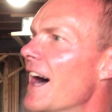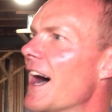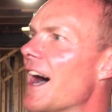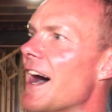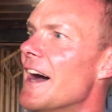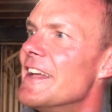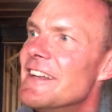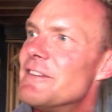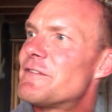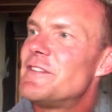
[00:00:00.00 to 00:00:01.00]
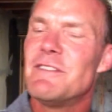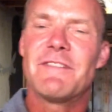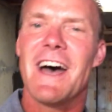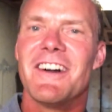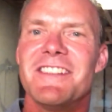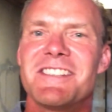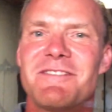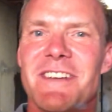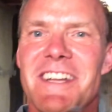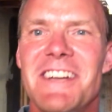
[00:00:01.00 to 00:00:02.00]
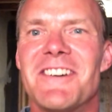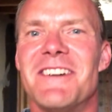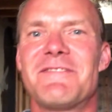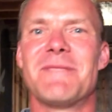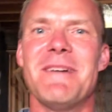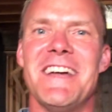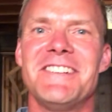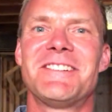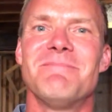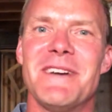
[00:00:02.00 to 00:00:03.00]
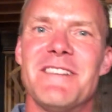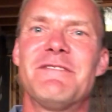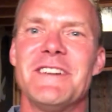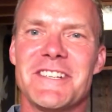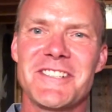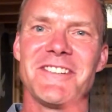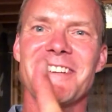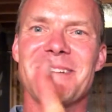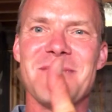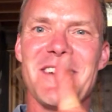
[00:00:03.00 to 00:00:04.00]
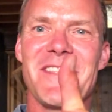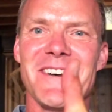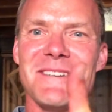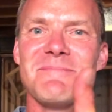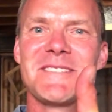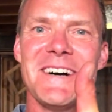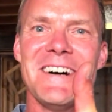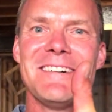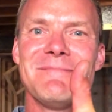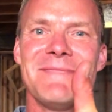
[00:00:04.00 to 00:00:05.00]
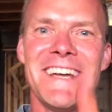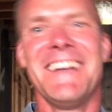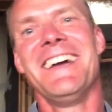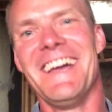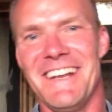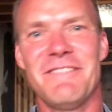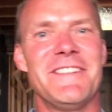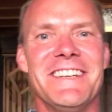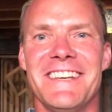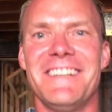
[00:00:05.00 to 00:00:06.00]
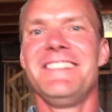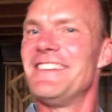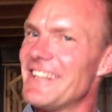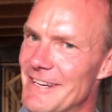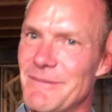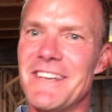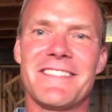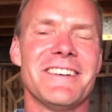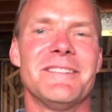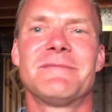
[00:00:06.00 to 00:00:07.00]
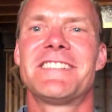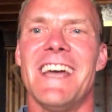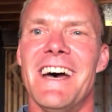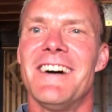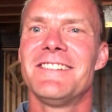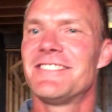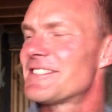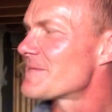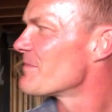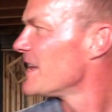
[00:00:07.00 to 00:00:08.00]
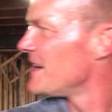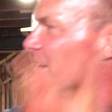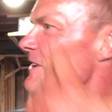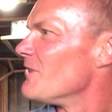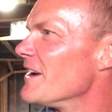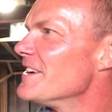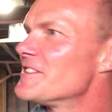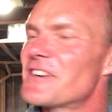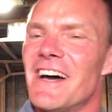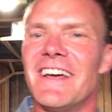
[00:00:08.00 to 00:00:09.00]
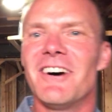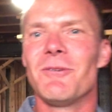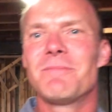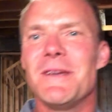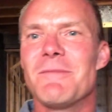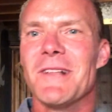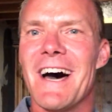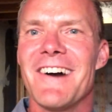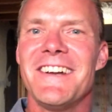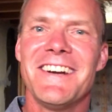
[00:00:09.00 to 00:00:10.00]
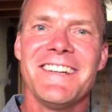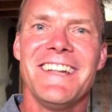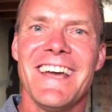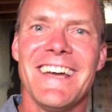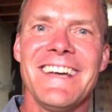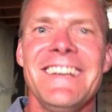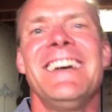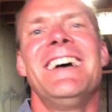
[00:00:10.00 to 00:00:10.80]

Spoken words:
And if you found this video or information beneficial, give me a thumbs up. And if you didn't, you can give me a thumbs down. Just wanted to try to help people out here today.